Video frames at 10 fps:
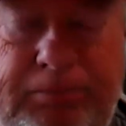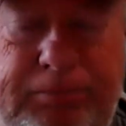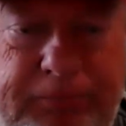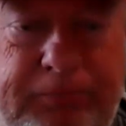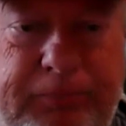
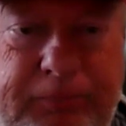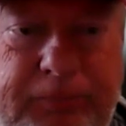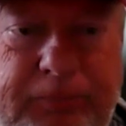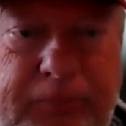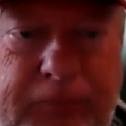Uh,
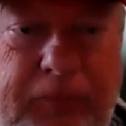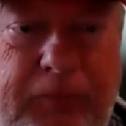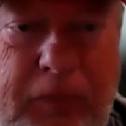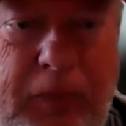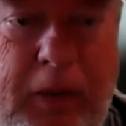
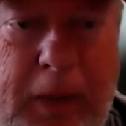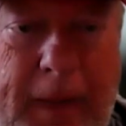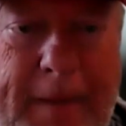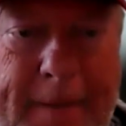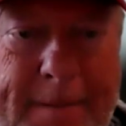
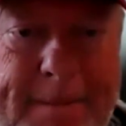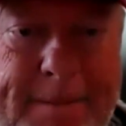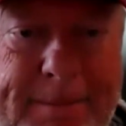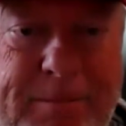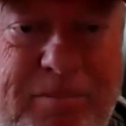Sometimes I
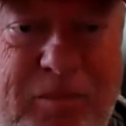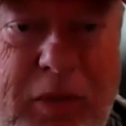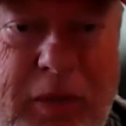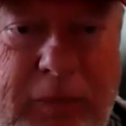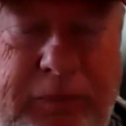even
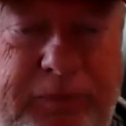consult